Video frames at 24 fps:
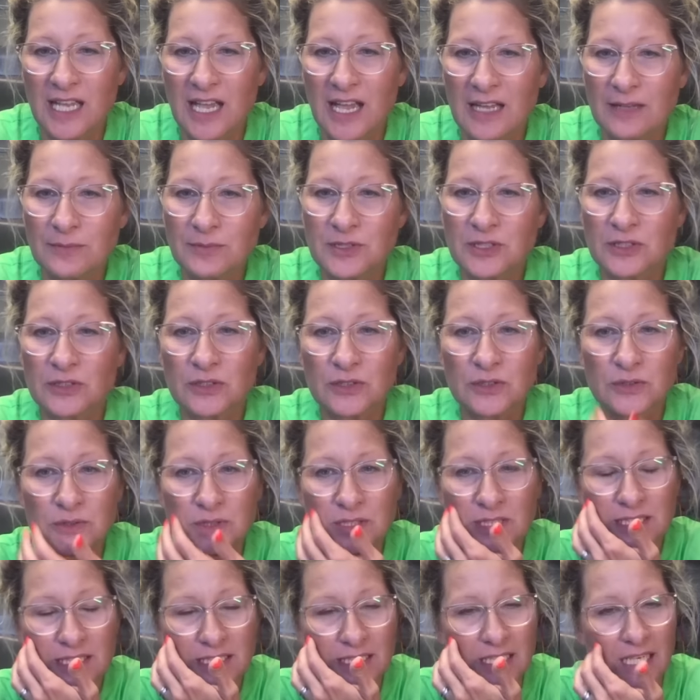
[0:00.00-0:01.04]

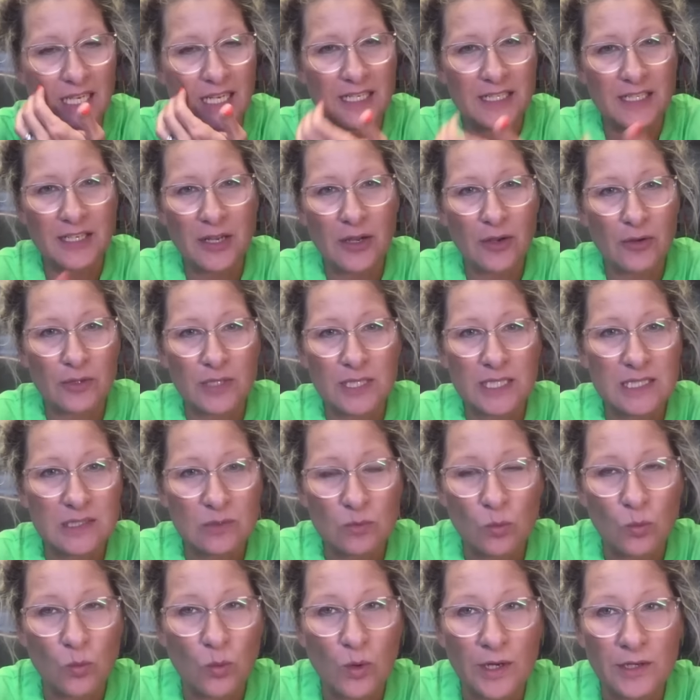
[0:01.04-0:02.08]
Absolutely, I know, and it's
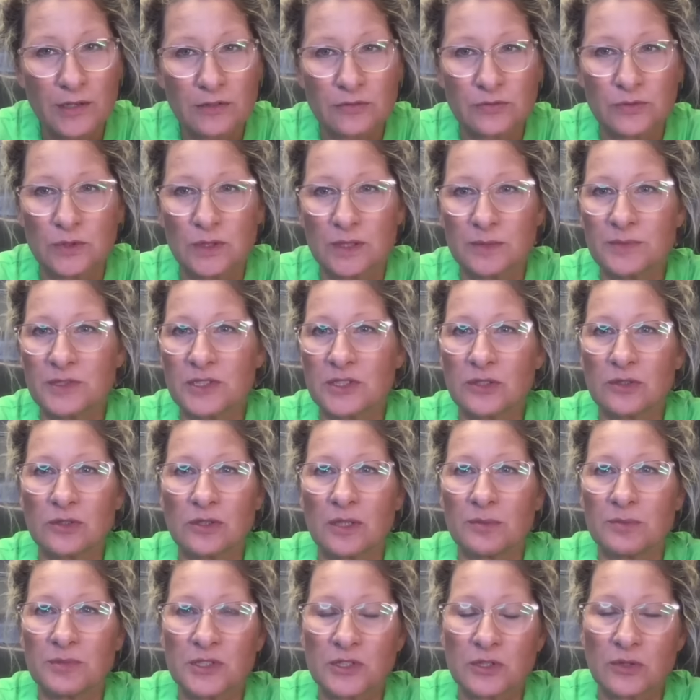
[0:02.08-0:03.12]
wonderful. I'm
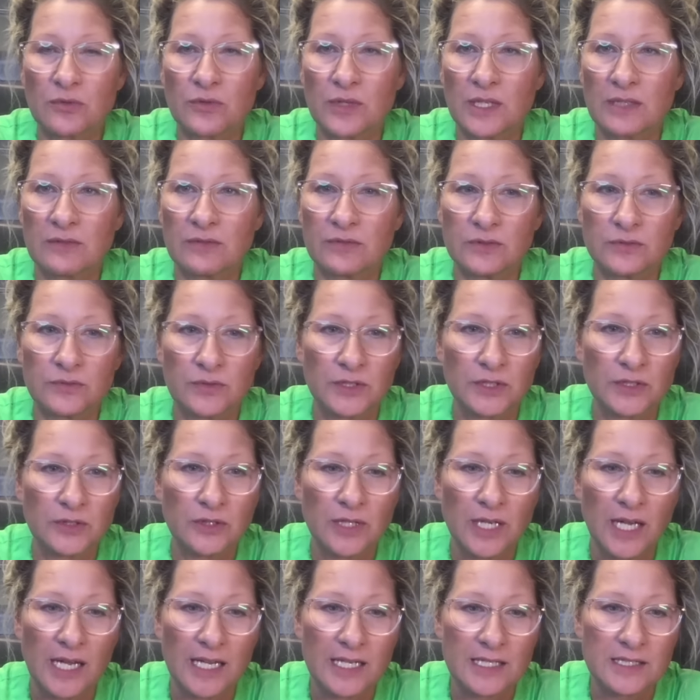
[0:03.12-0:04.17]
so thankful for you
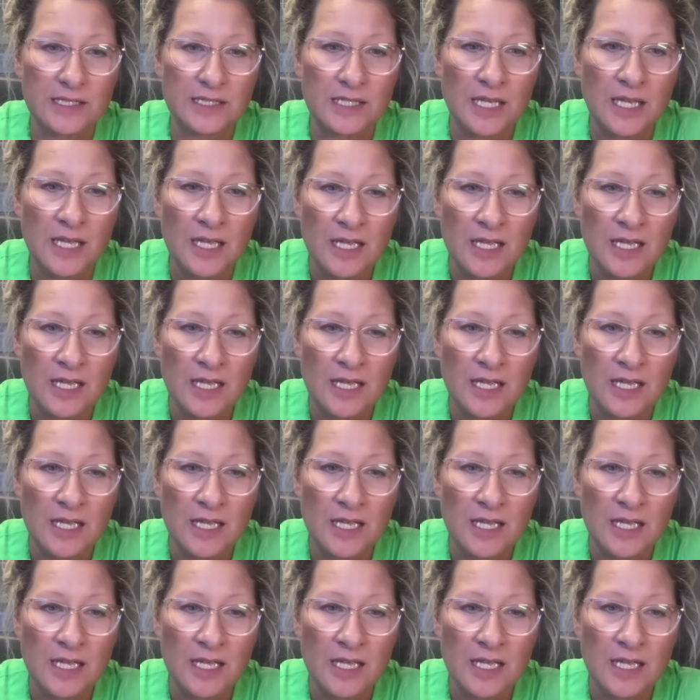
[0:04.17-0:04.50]
guys.